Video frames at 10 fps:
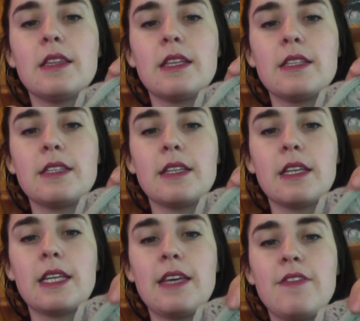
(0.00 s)
these
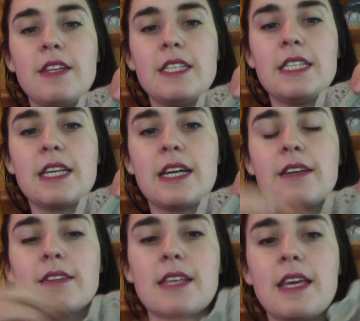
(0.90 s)
little leafy
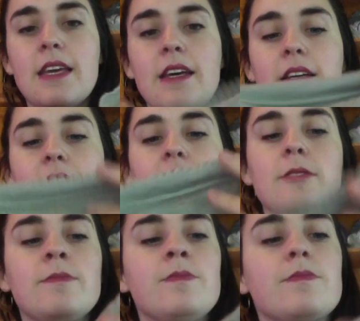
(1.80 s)
details here.
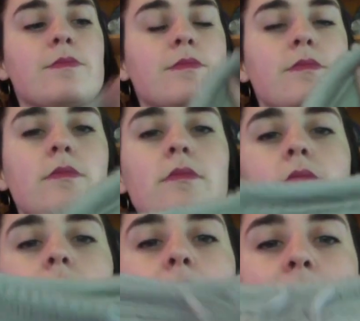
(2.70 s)

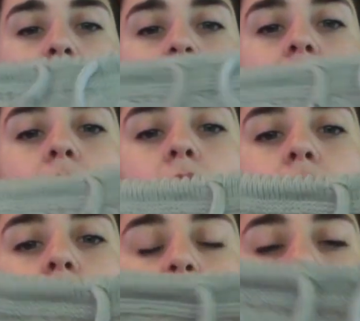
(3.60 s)
And then it's got
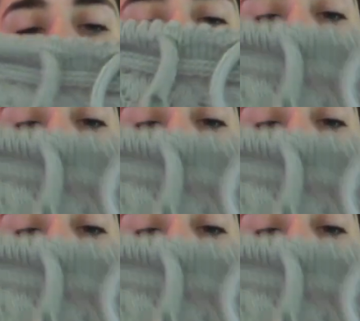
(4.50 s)
the